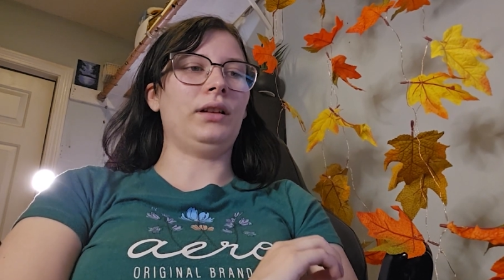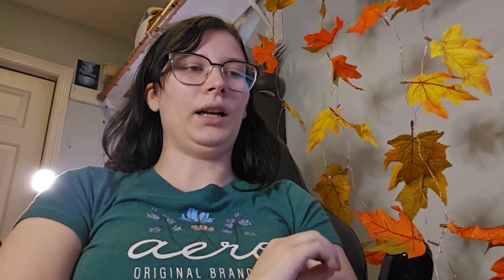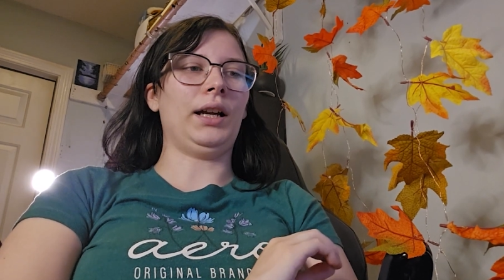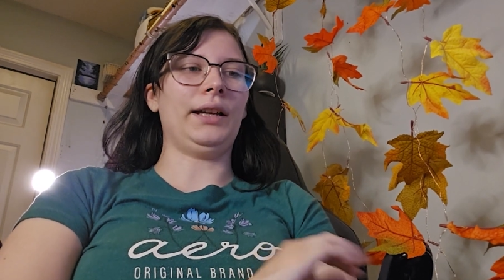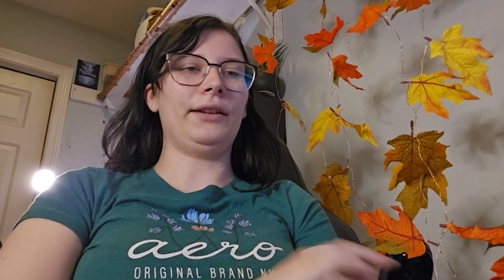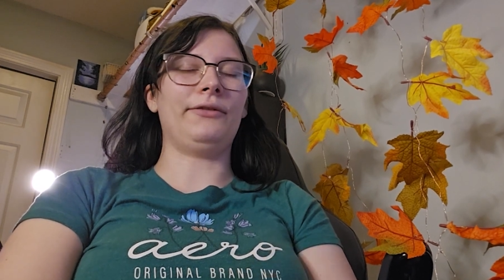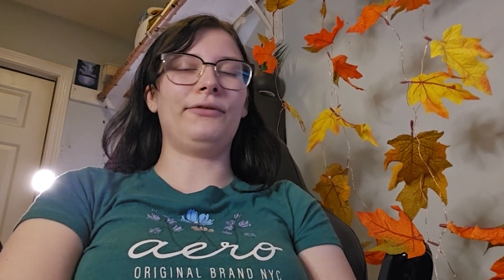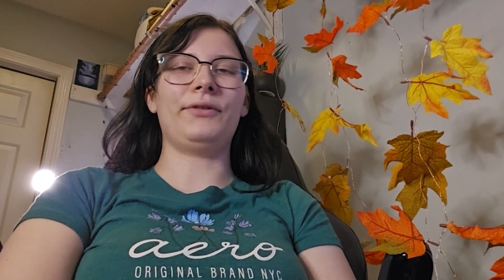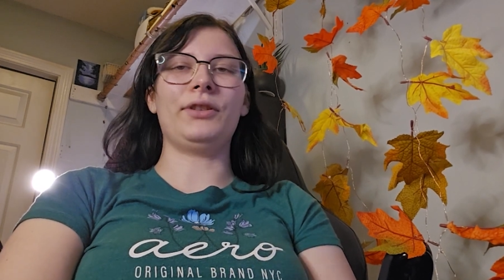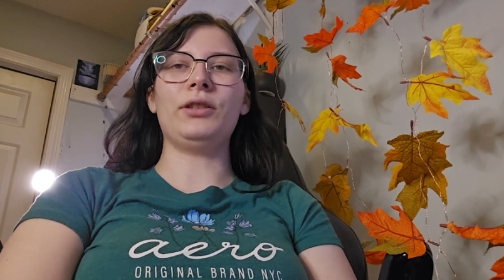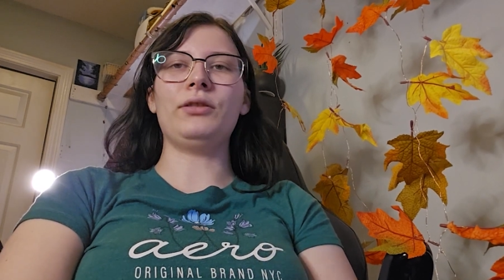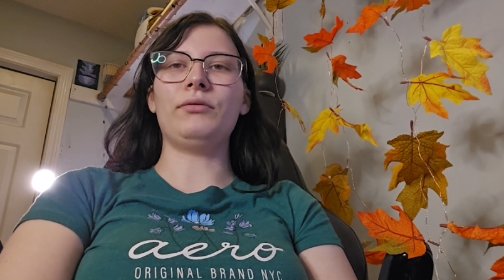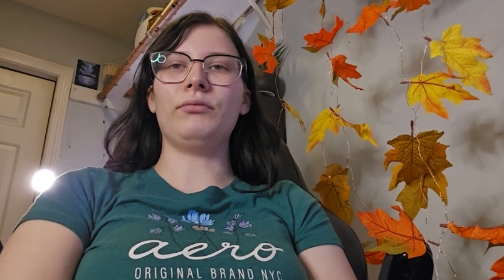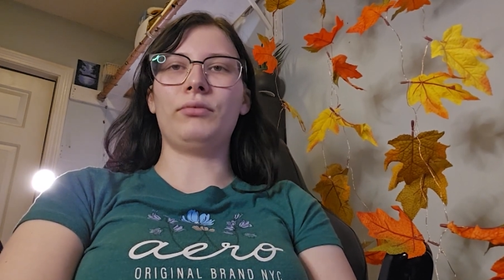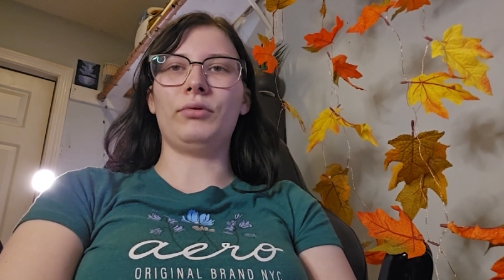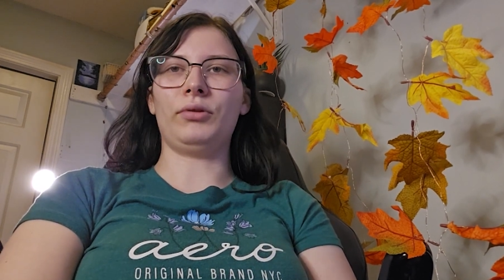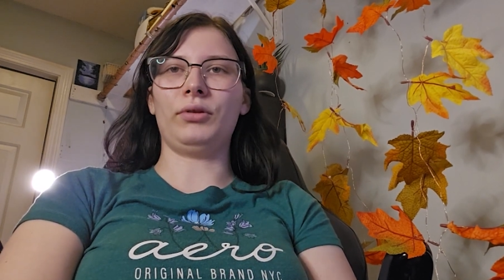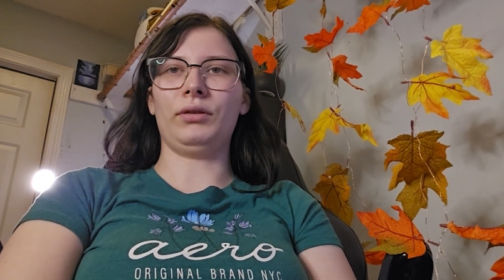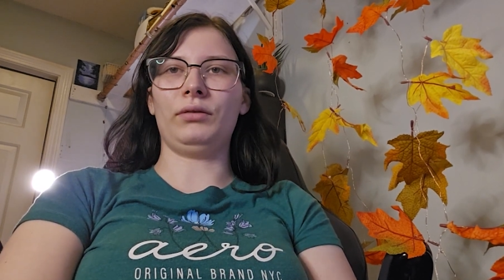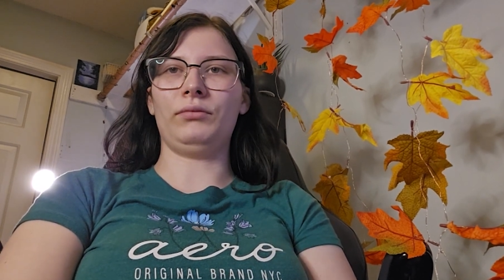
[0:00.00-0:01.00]
I feel
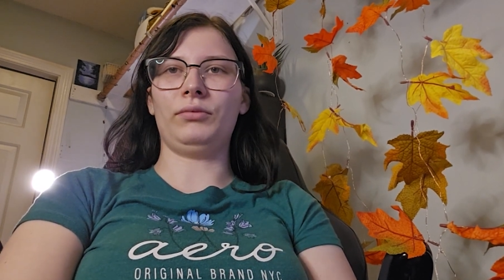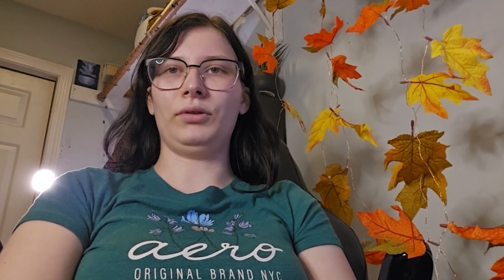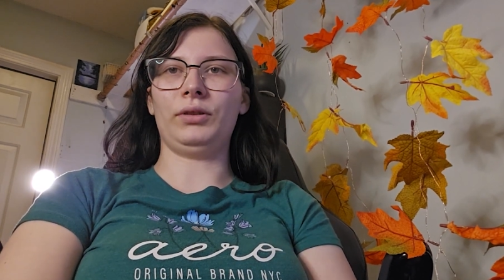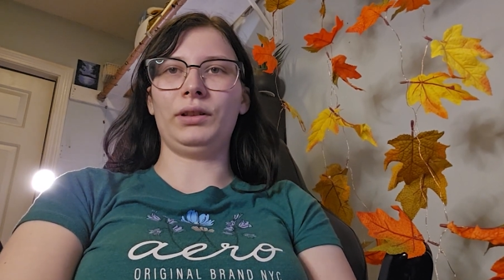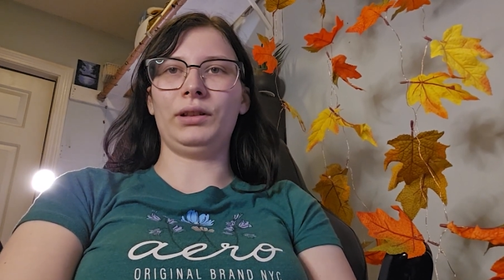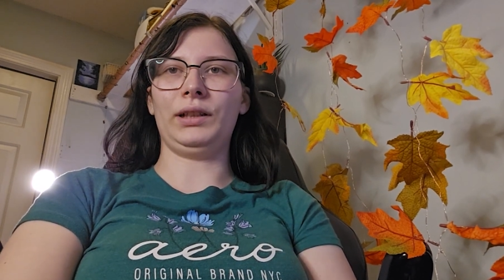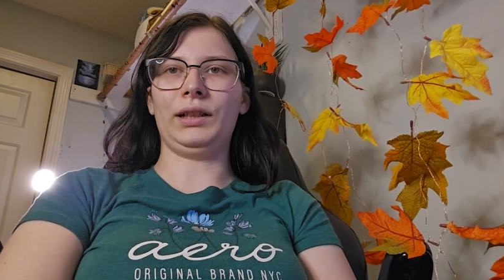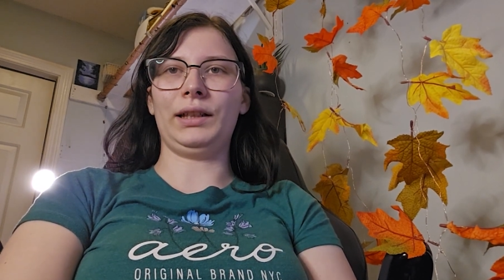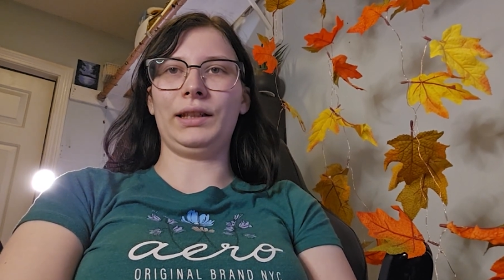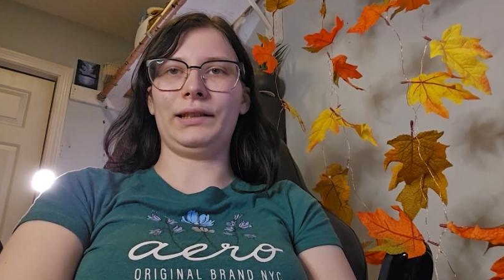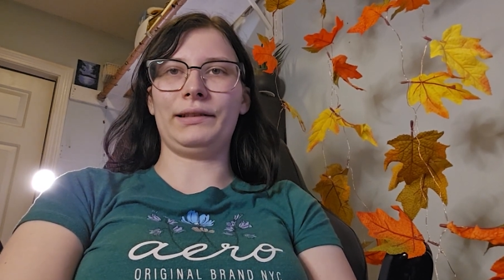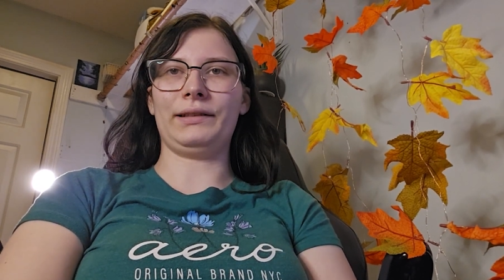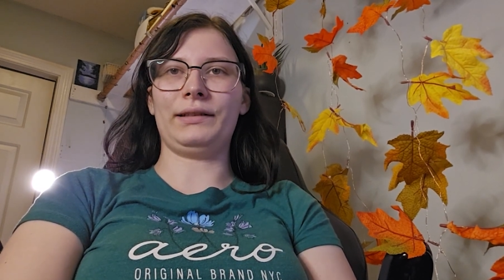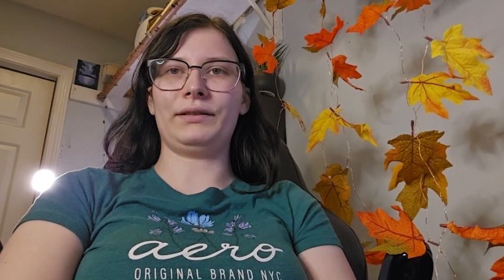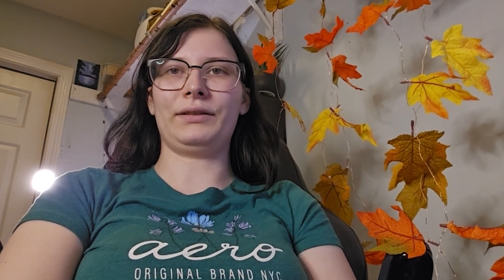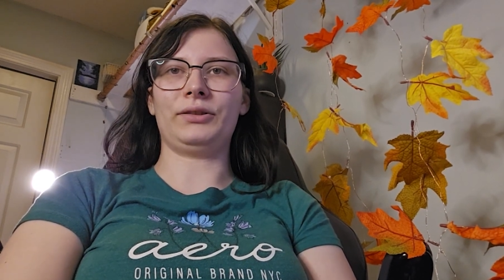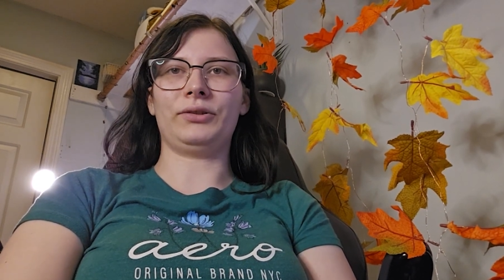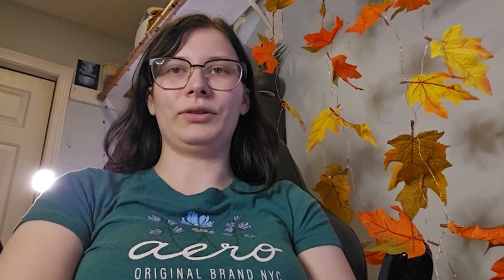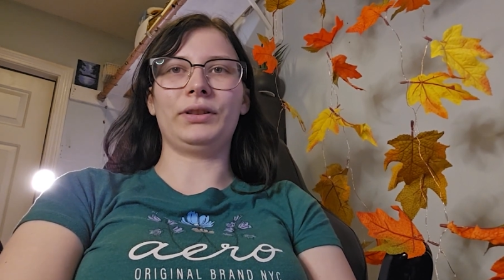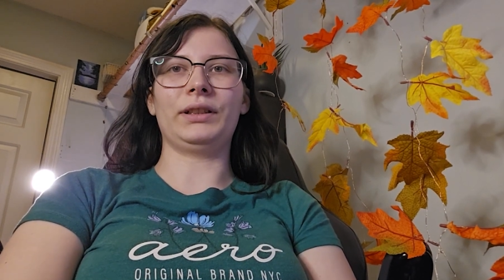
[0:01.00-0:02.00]
more and more like this is
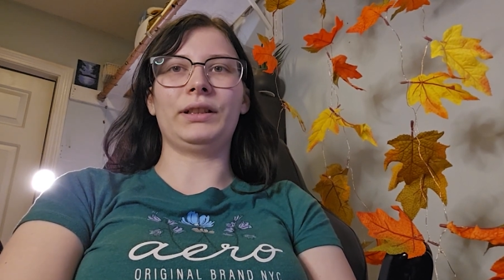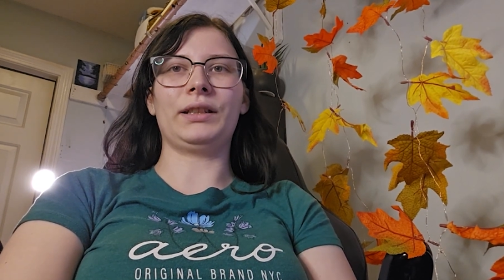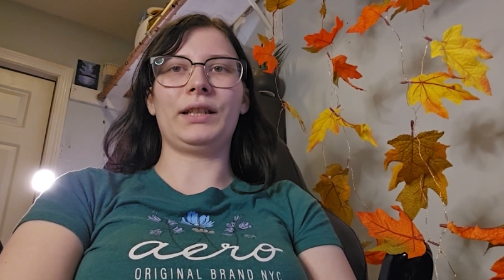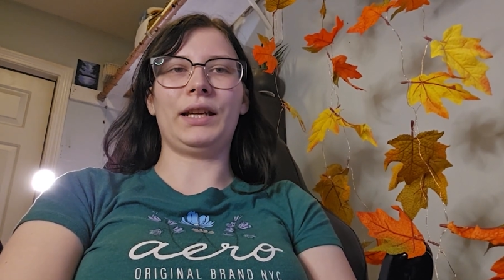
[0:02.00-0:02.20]
going to